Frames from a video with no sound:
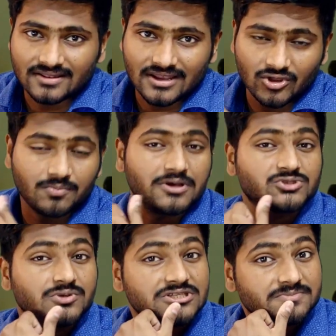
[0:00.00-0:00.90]
that your password
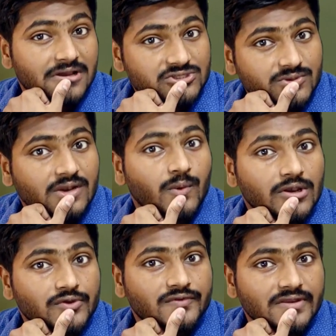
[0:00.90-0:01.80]
is
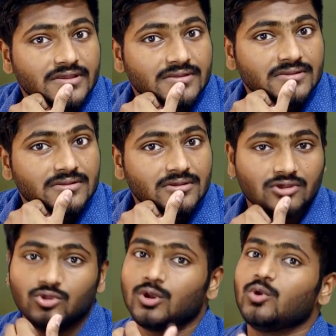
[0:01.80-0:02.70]
password@123,
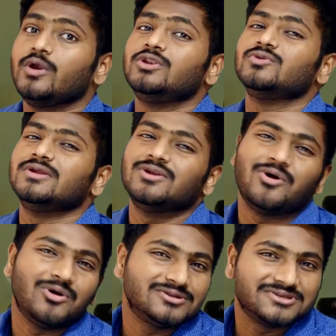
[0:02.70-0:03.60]
you're going to need
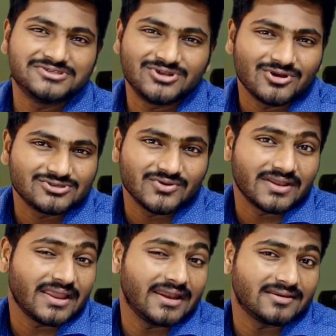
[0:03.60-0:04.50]
all such locks you can
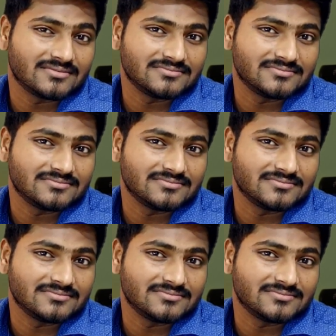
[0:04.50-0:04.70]
get.